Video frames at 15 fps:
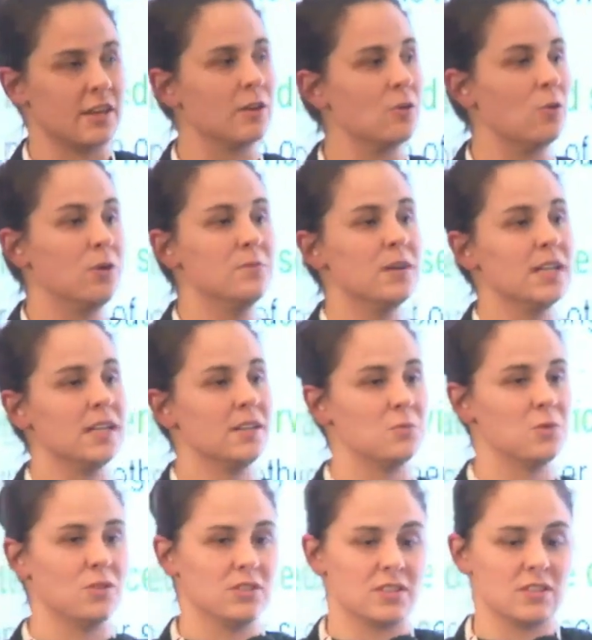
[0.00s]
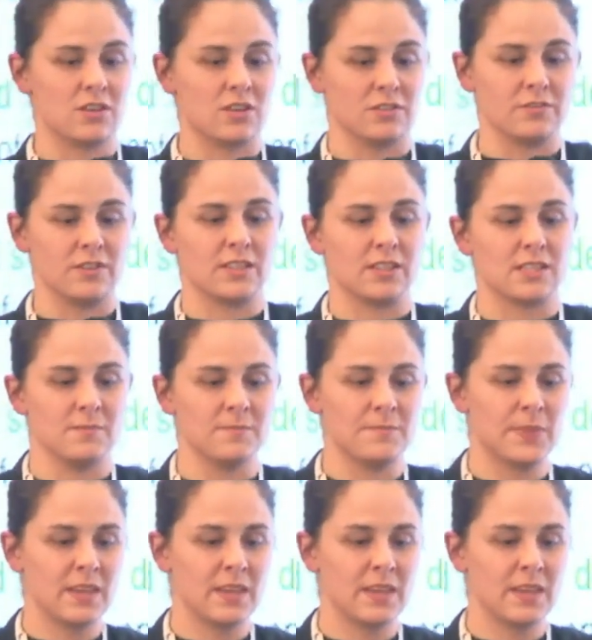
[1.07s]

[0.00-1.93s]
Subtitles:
and all the money in the world is not going to fix them.